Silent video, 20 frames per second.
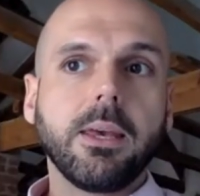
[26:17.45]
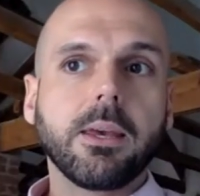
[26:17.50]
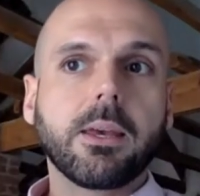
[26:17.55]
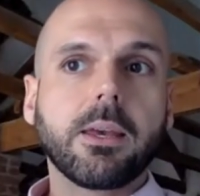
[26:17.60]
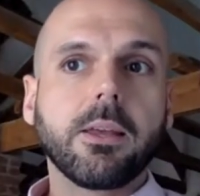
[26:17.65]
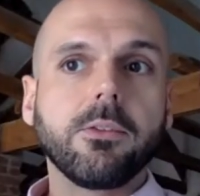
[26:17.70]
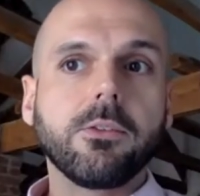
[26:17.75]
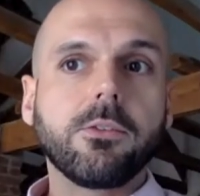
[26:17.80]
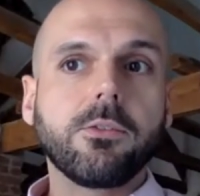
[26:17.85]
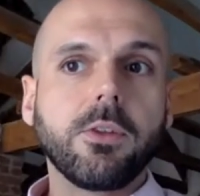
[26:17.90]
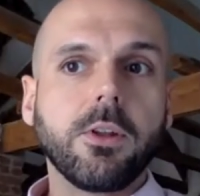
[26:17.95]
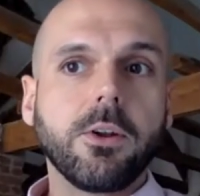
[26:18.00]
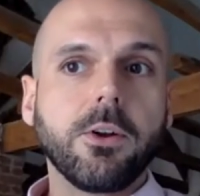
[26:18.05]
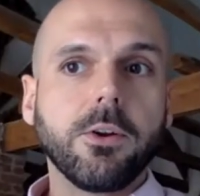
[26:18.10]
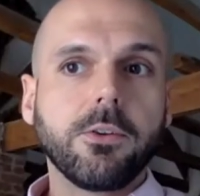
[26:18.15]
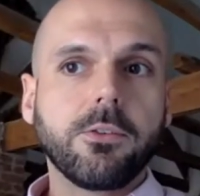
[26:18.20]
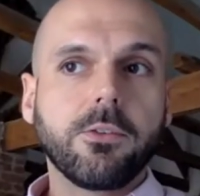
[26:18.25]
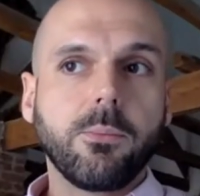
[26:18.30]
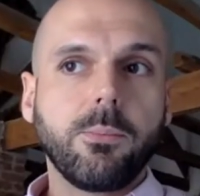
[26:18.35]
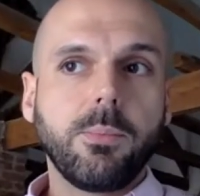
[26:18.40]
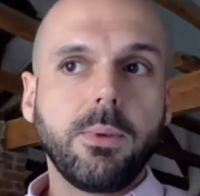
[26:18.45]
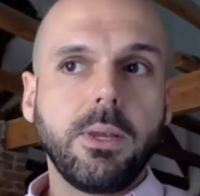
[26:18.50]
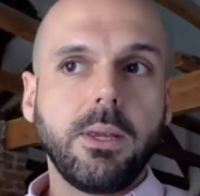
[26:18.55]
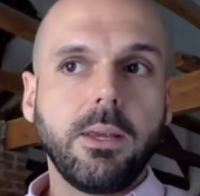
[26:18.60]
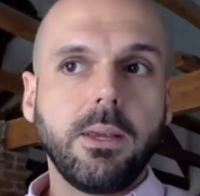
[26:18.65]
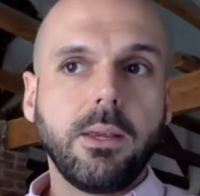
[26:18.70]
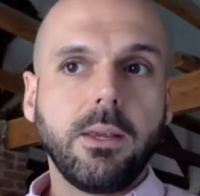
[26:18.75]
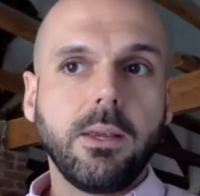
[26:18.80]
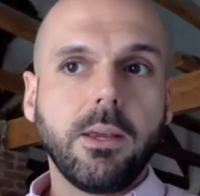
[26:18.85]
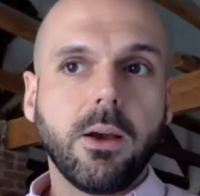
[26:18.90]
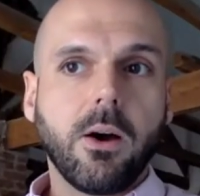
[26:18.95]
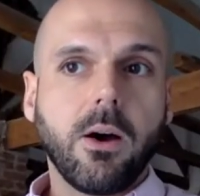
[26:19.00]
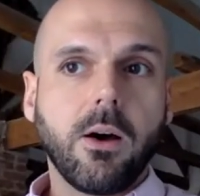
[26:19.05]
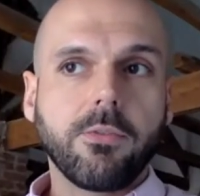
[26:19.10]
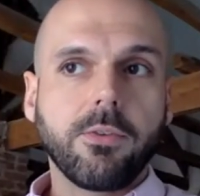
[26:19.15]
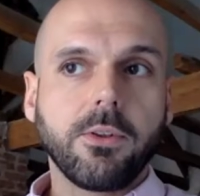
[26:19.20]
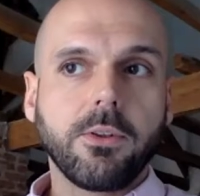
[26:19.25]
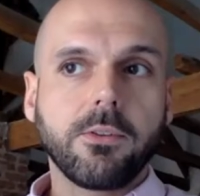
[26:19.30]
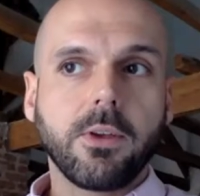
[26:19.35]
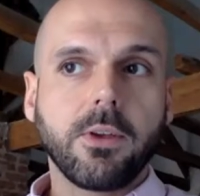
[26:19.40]
considered to be
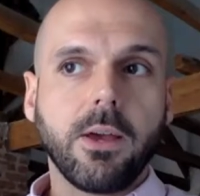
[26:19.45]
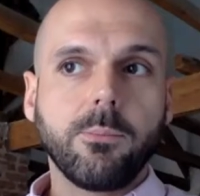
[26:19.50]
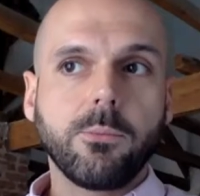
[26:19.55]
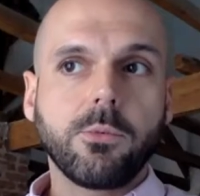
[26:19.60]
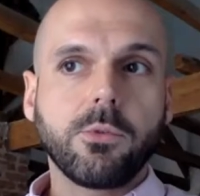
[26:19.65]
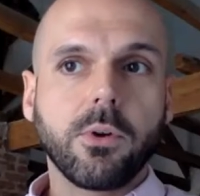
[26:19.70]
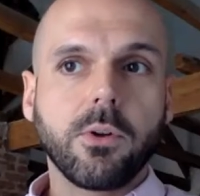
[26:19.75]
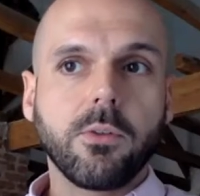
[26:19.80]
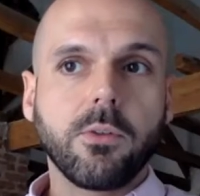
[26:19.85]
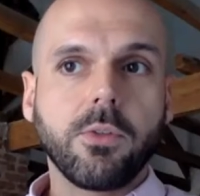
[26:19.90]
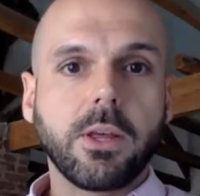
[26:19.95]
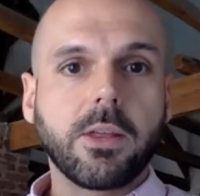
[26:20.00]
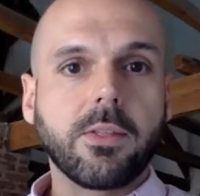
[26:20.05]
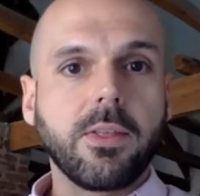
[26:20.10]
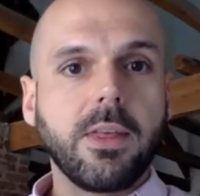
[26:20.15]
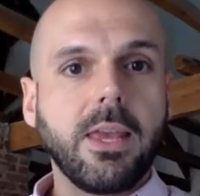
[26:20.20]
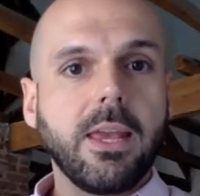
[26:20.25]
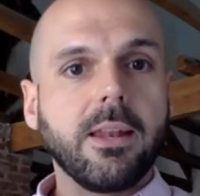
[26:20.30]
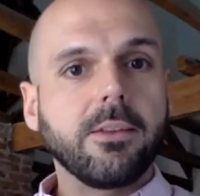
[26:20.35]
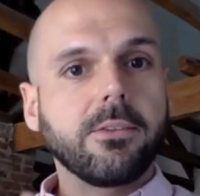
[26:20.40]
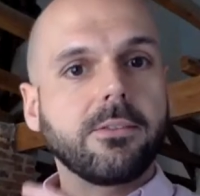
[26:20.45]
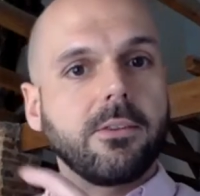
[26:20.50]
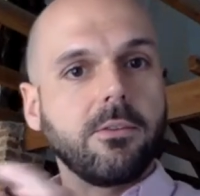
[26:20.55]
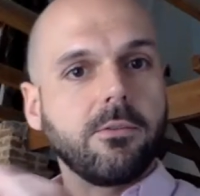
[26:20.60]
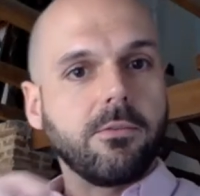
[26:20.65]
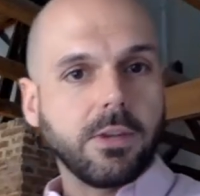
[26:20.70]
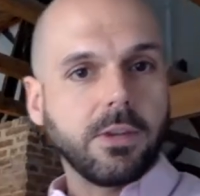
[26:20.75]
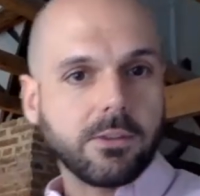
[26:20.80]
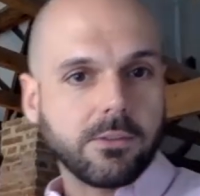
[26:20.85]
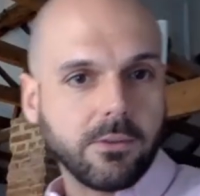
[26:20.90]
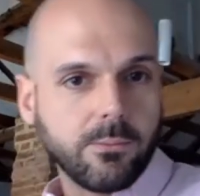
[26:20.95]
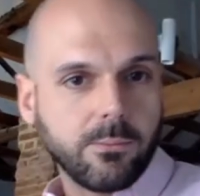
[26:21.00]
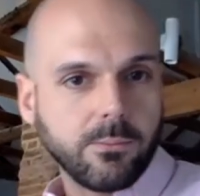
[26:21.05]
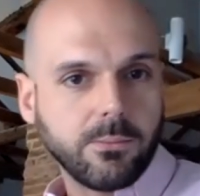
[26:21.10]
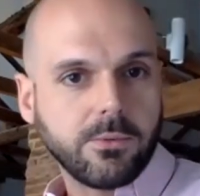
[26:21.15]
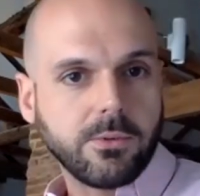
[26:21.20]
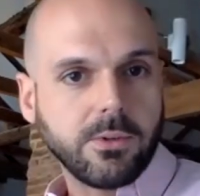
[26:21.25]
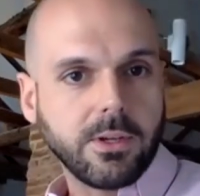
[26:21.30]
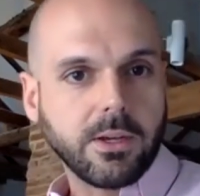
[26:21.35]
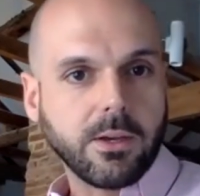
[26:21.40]
oftentimes sort of like the innocent
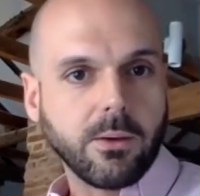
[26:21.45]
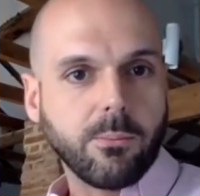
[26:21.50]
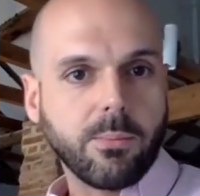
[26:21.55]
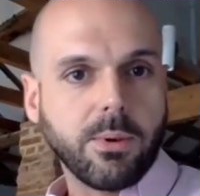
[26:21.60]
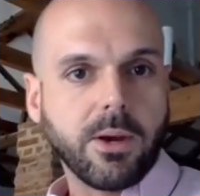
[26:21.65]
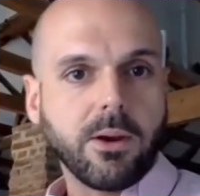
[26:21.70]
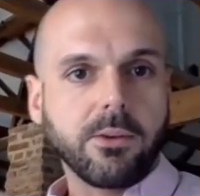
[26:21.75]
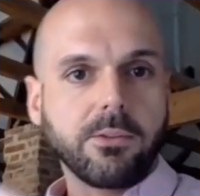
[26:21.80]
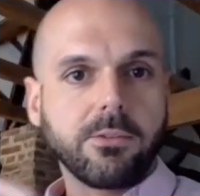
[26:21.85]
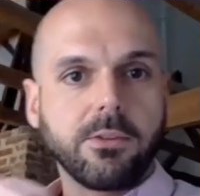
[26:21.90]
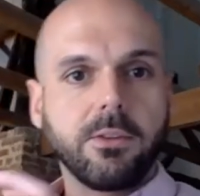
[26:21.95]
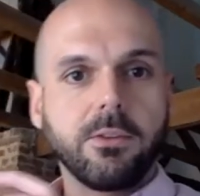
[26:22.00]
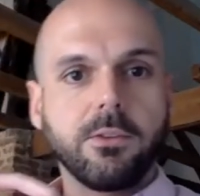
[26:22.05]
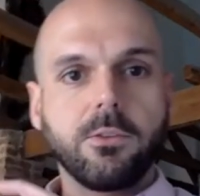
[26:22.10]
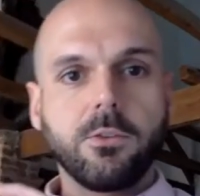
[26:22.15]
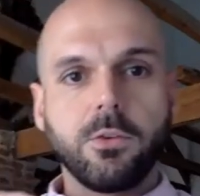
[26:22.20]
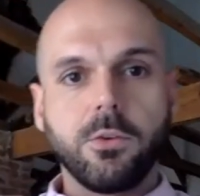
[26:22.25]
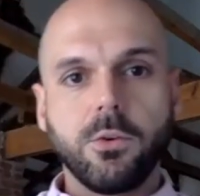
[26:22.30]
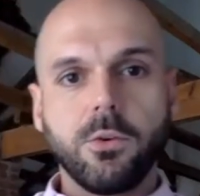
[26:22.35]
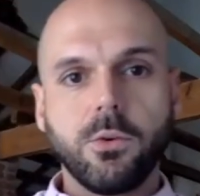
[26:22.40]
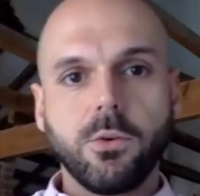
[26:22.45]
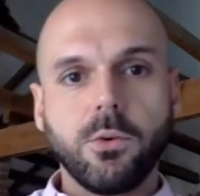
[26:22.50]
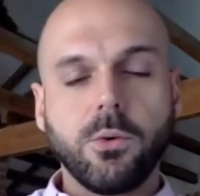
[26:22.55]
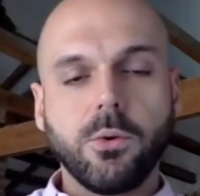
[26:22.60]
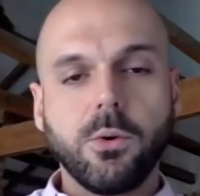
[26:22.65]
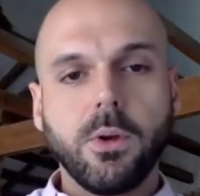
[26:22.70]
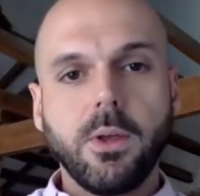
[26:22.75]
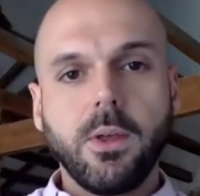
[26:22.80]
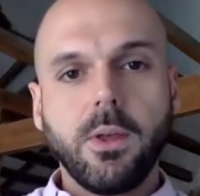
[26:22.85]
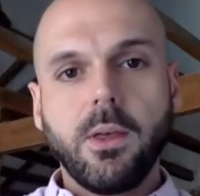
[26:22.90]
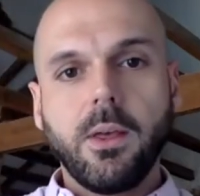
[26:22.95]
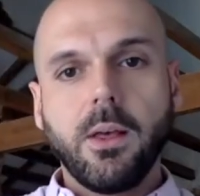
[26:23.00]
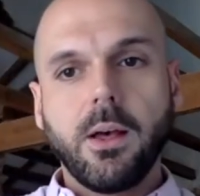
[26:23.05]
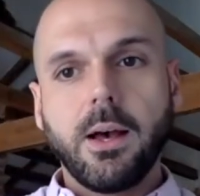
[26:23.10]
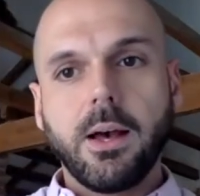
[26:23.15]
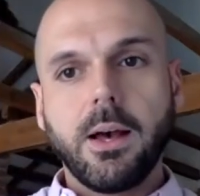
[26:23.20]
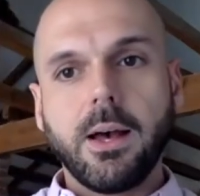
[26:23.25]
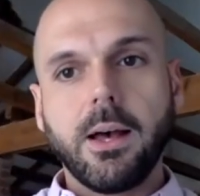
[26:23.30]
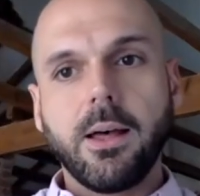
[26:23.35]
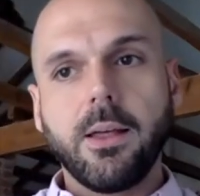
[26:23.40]
victims in comparison to
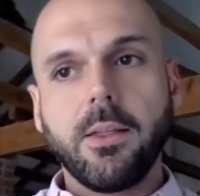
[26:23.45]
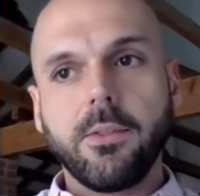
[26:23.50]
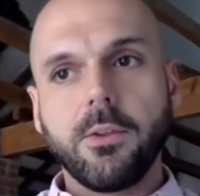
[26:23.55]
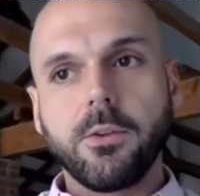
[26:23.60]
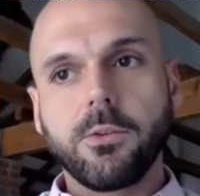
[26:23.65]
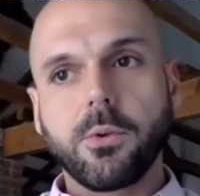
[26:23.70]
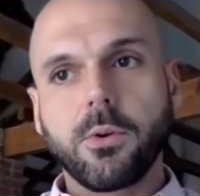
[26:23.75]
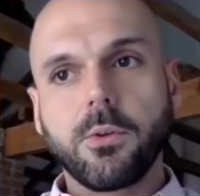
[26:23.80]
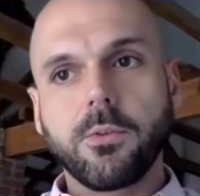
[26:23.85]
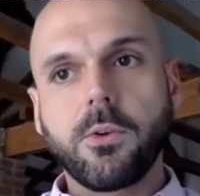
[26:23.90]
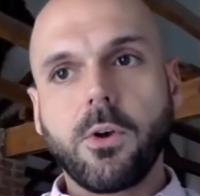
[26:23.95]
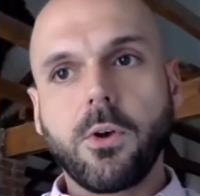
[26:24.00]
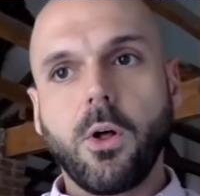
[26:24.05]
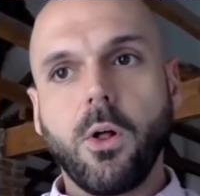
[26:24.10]
the sort of